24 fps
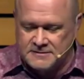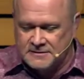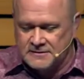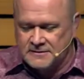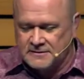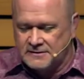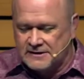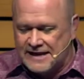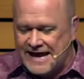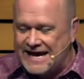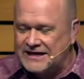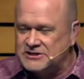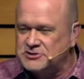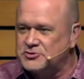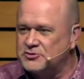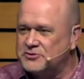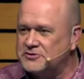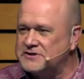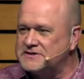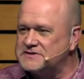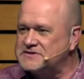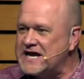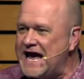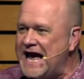Natural
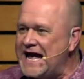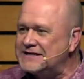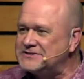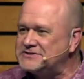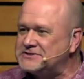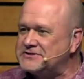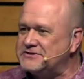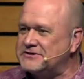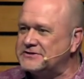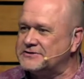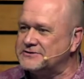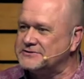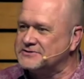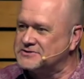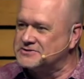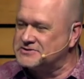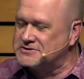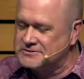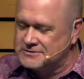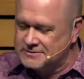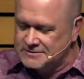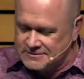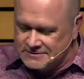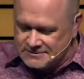disasters.
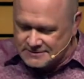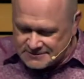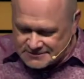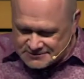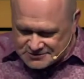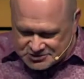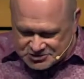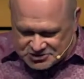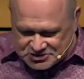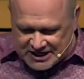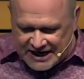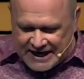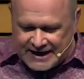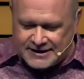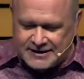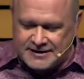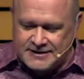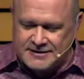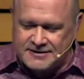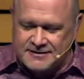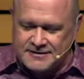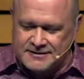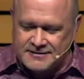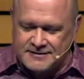Check.
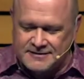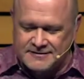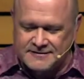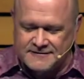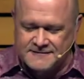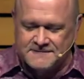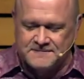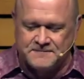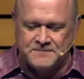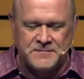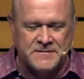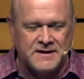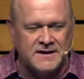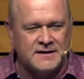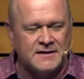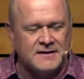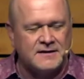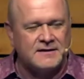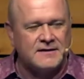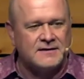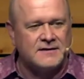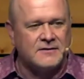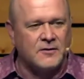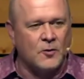
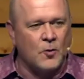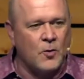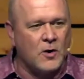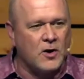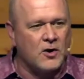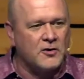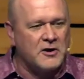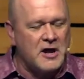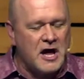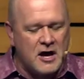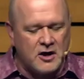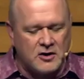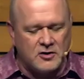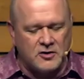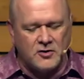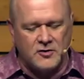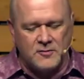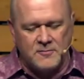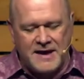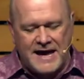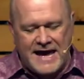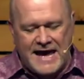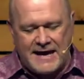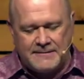The World Hunger
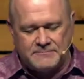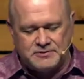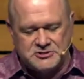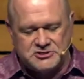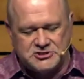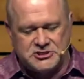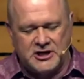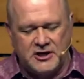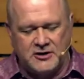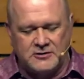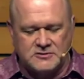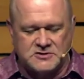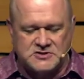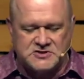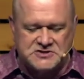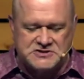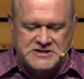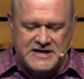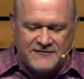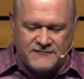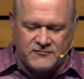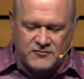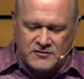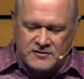Map shows
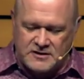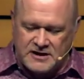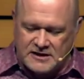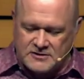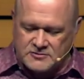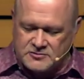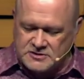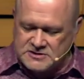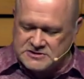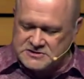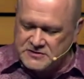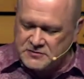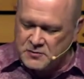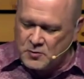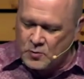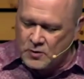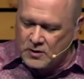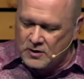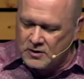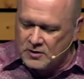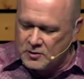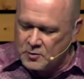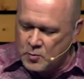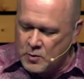several countries in the
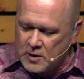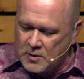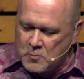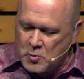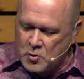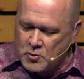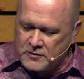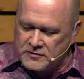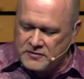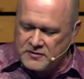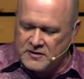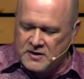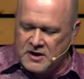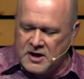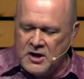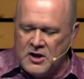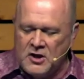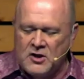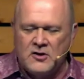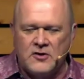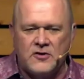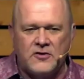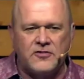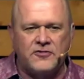world where more than
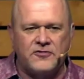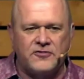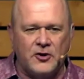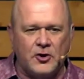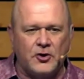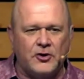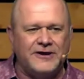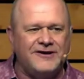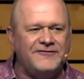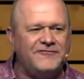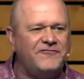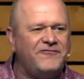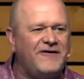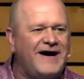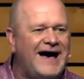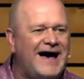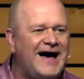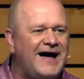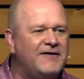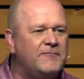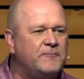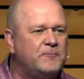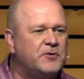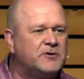
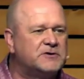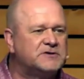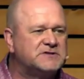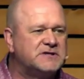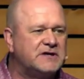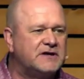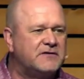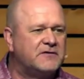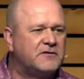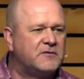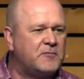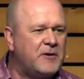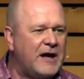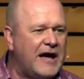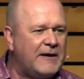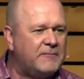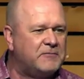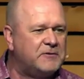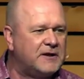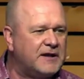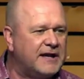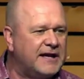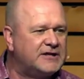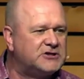35% of the
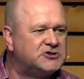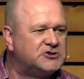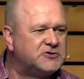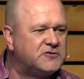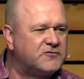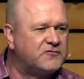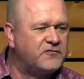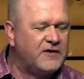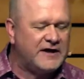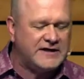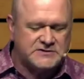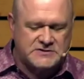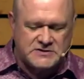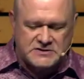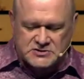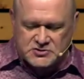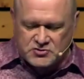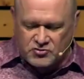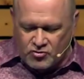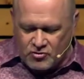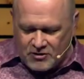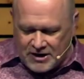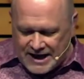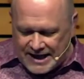population faces
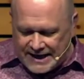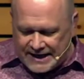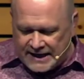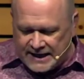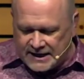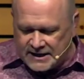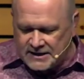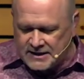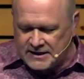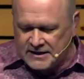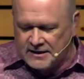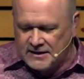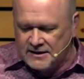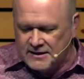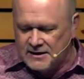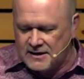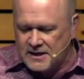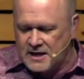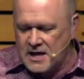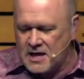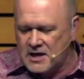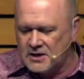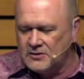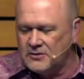chronic
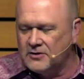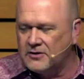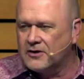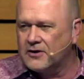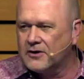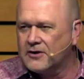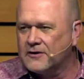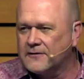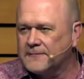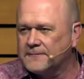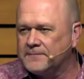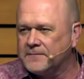hunger.